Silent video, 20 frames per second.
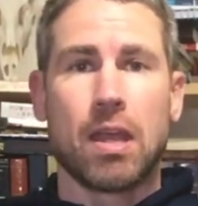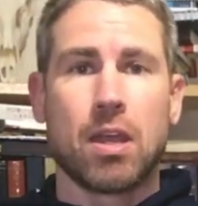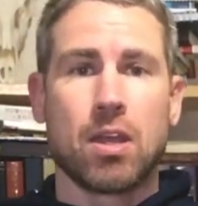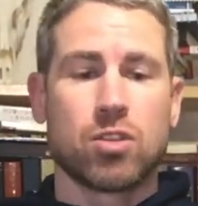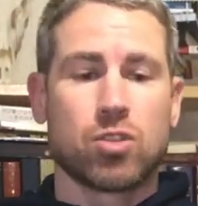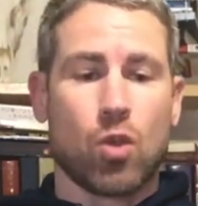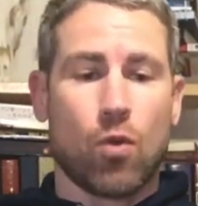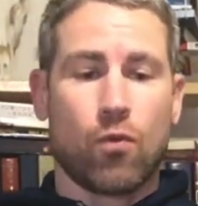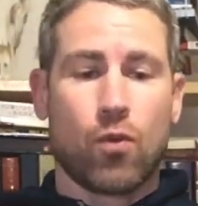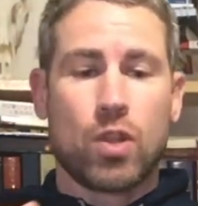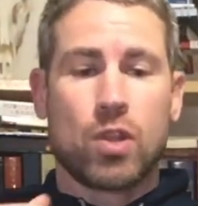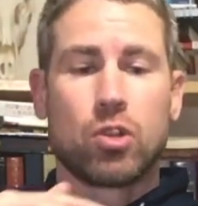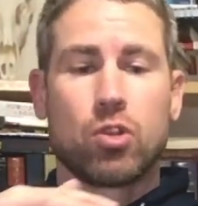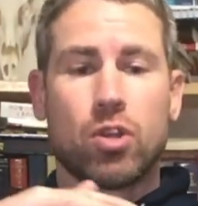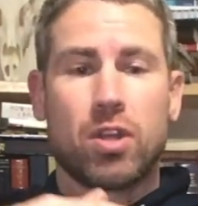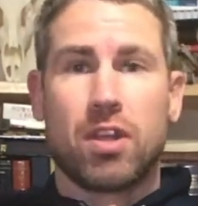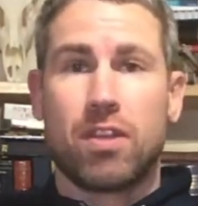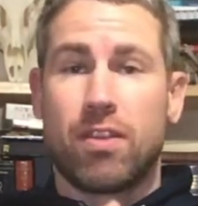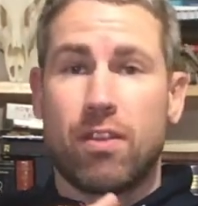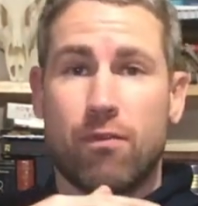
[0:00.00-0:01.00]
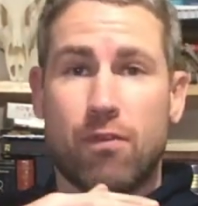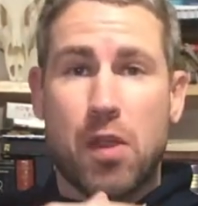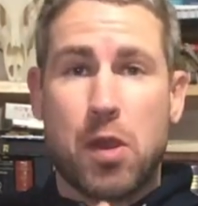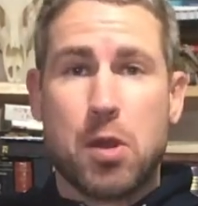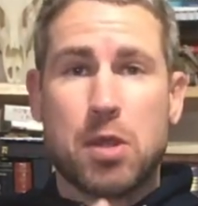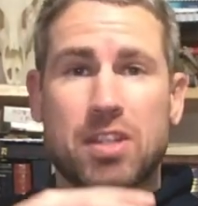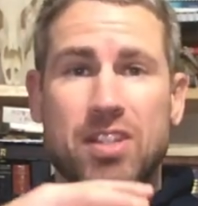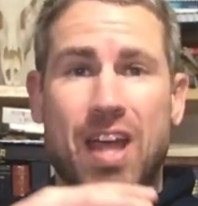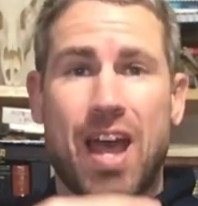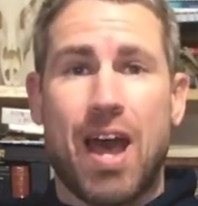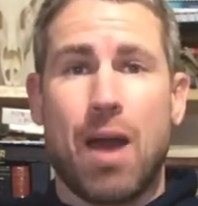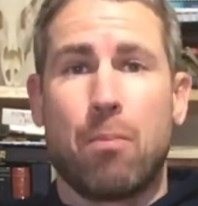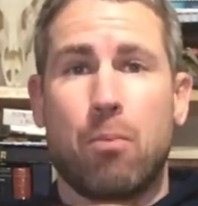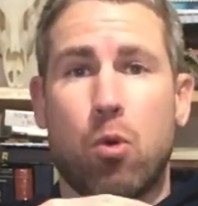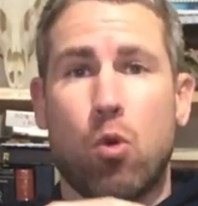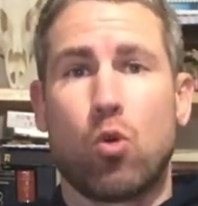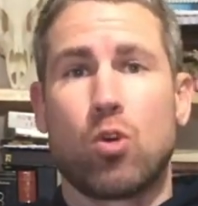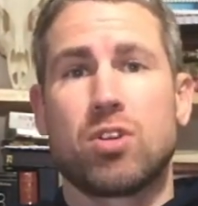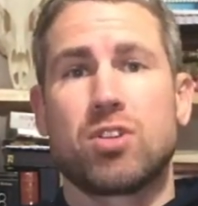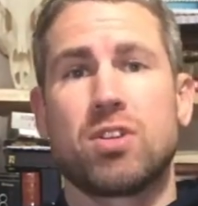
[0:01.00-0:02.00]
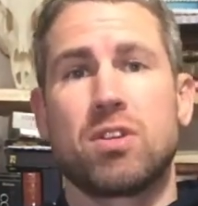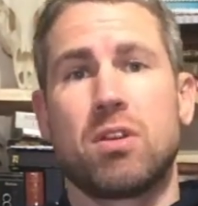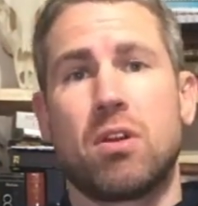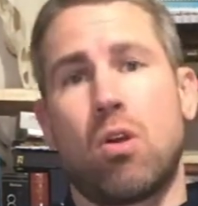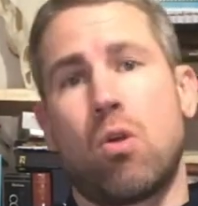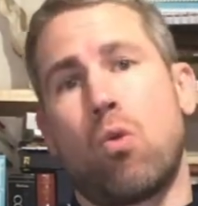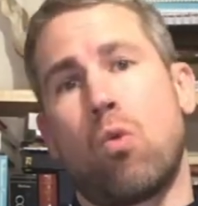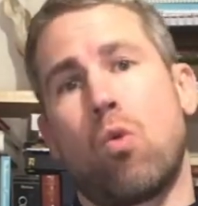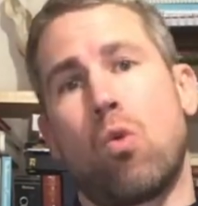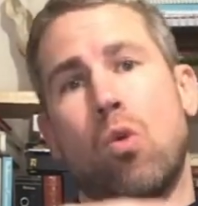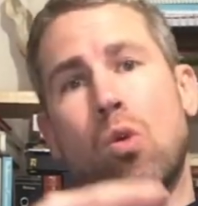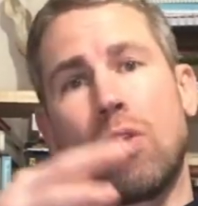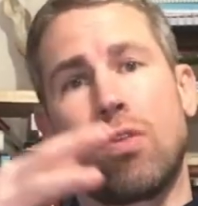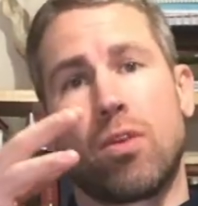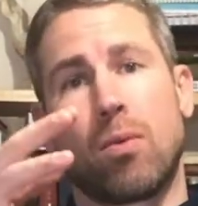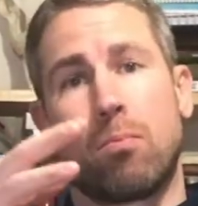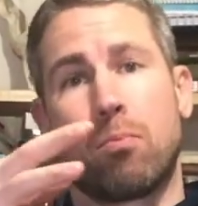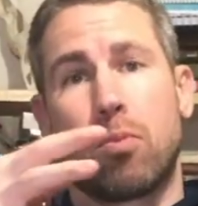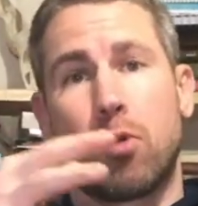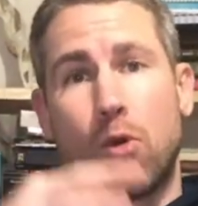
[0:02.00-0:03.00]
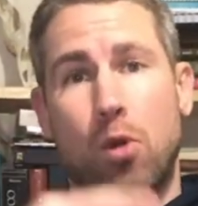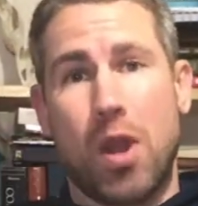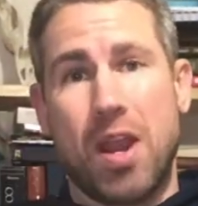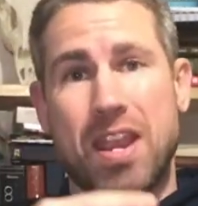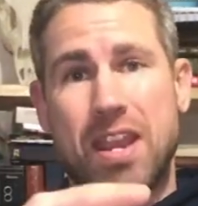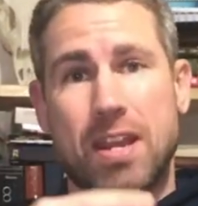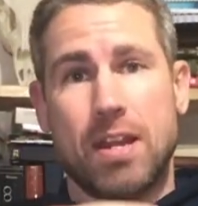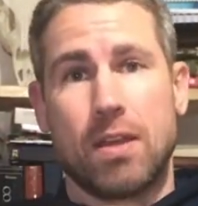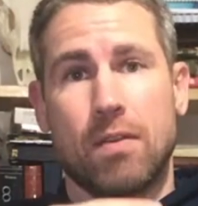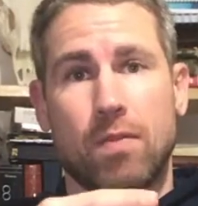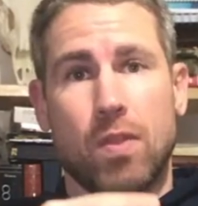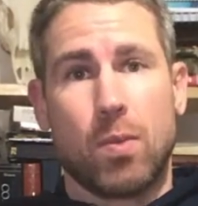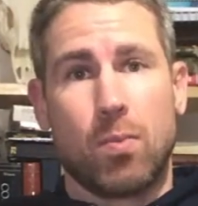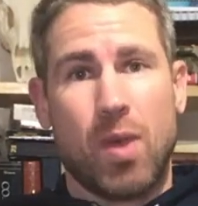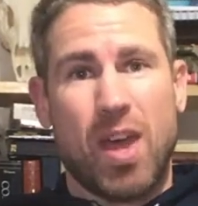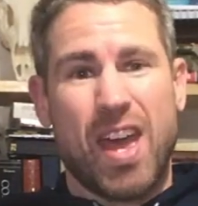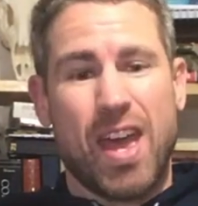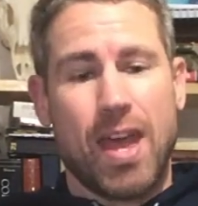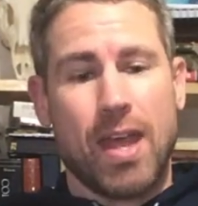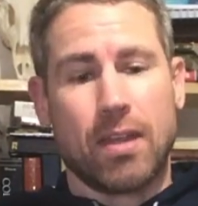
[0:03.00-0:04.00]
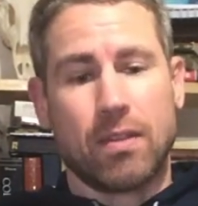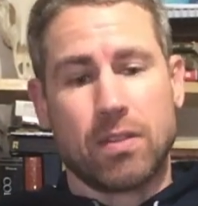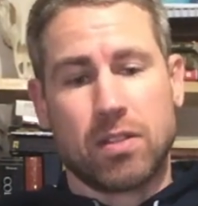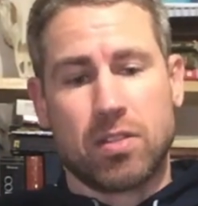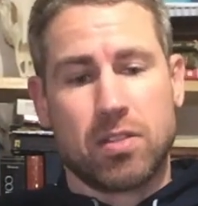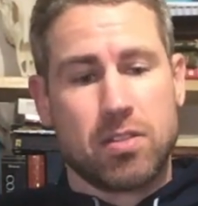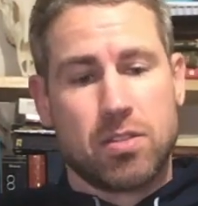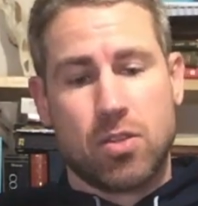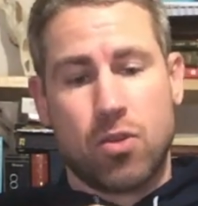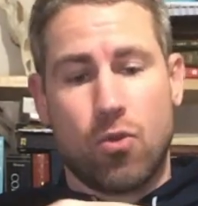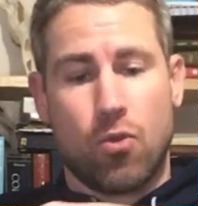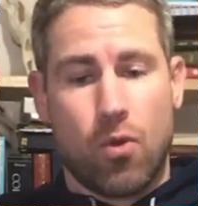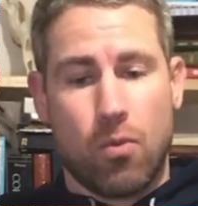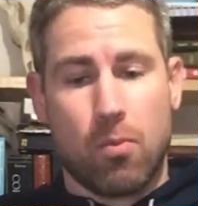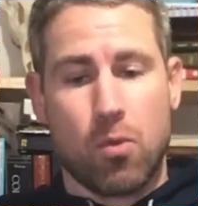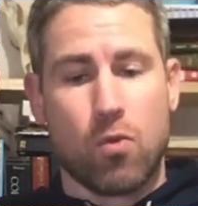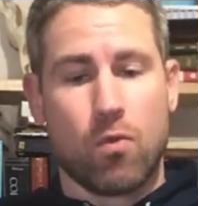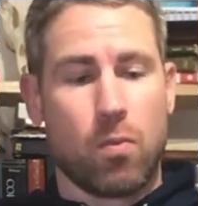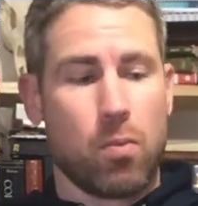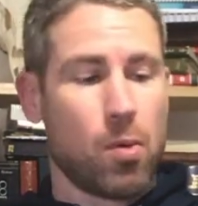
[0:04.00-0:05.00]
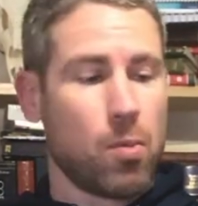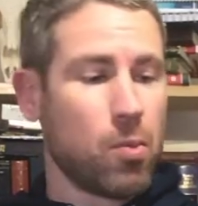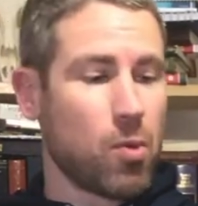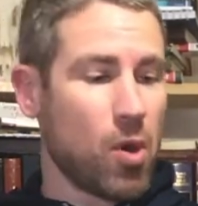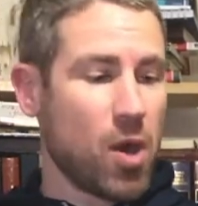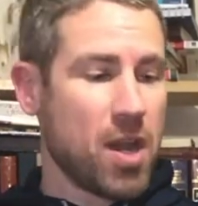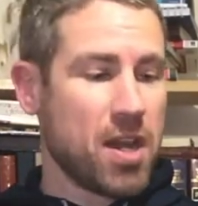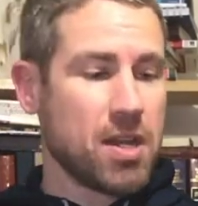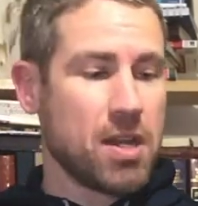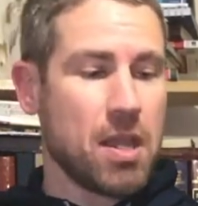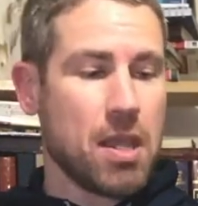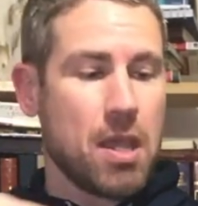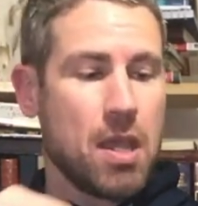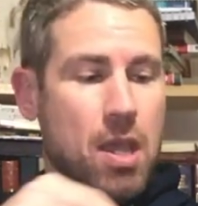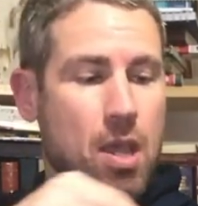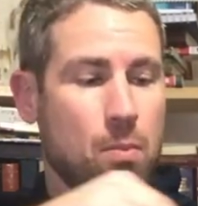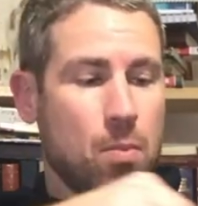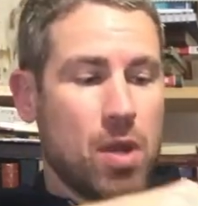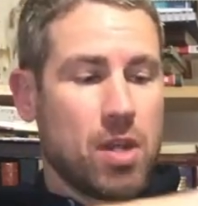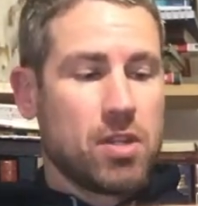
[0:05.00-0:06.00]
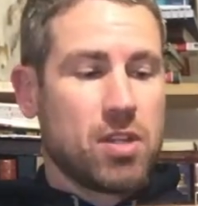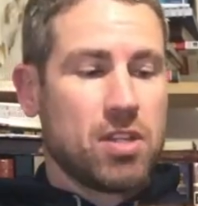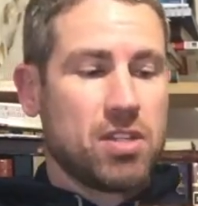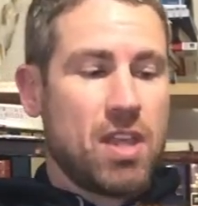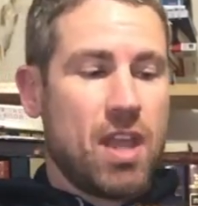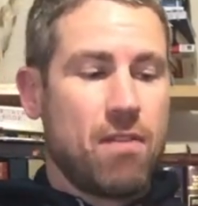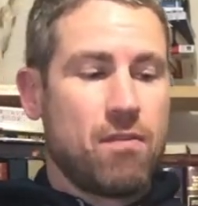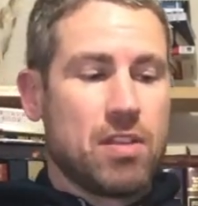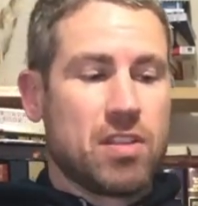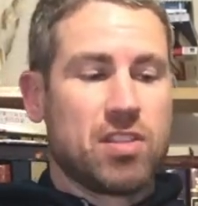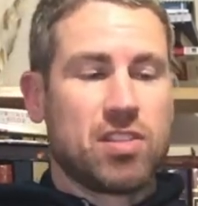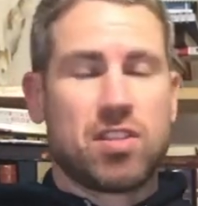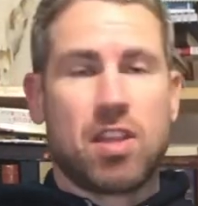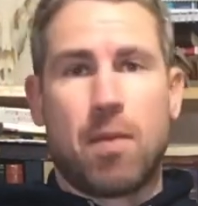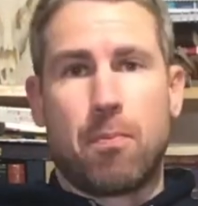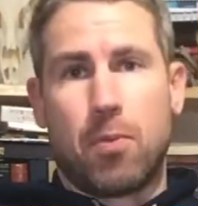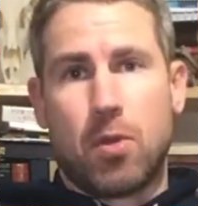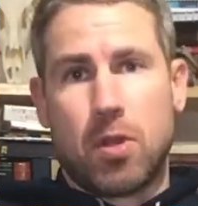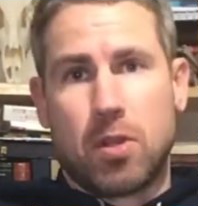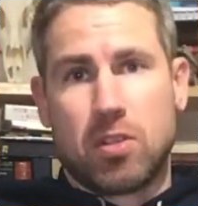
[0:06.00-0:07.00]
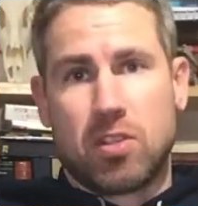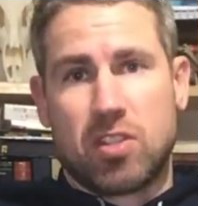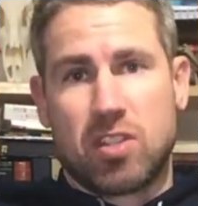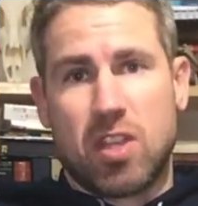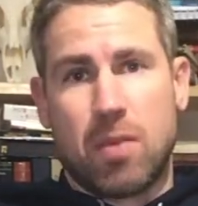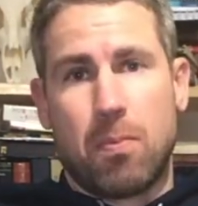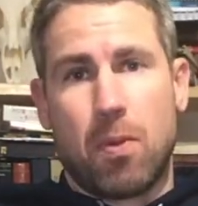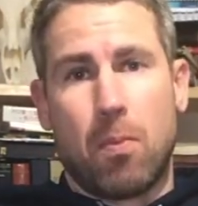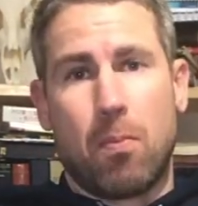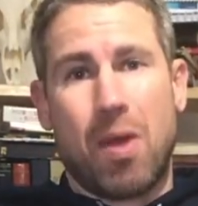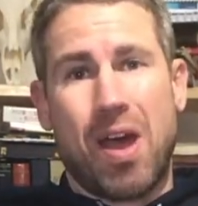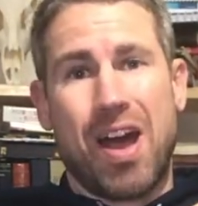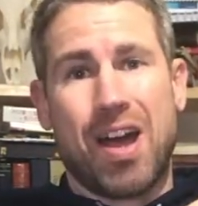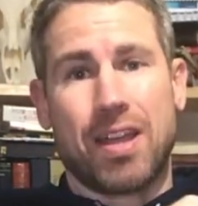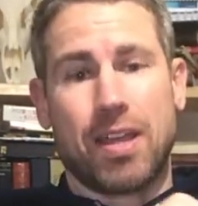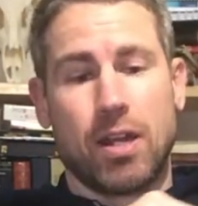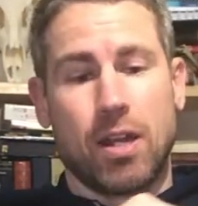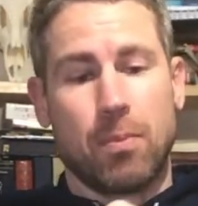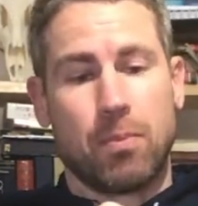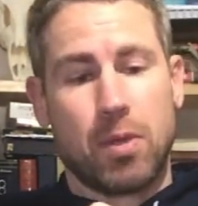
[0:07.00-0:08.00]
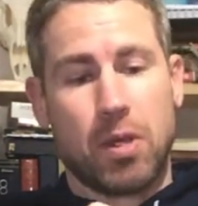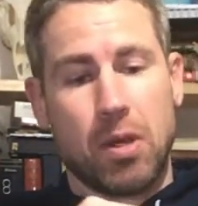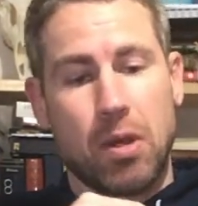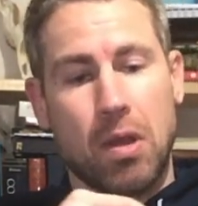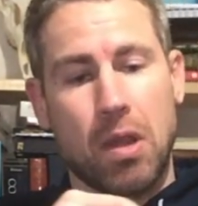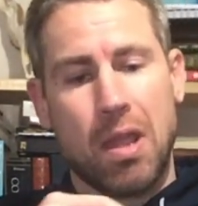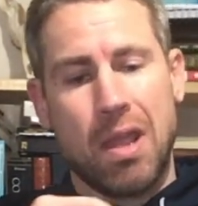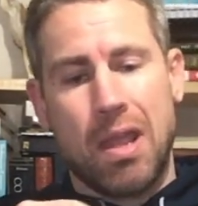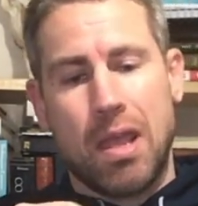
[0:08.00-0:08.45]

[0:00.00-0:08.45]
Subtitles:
So if we look at the very top portion, or the brain of the bag, this isn't a removable brain, but it does have a separate zipper pocket up here.